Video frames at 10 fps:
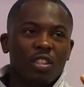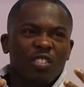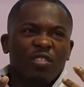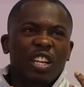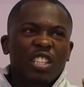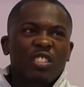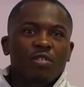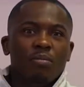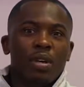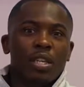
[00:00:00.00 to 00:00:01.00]
if that
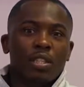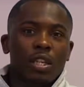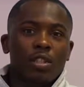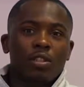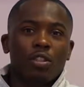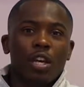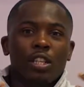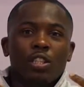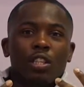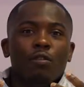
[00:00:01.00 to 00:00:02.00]
even makes sense. I
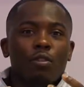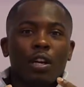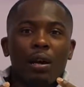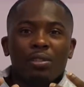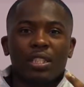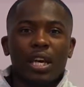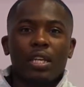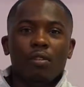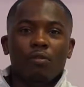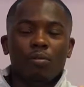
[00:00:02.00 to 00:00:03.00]
just didn't feel like I was
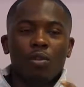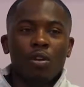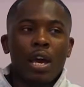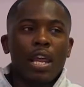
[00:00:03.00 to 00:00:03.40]
getting it from her,